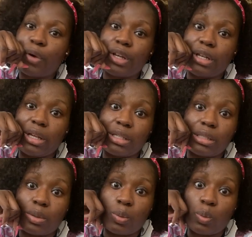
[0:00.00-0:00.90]
front
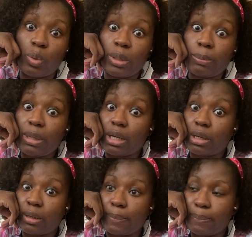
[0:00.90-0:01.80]
desk wouldn't
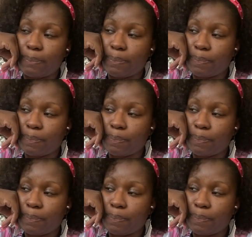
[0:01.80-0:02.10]
pick up.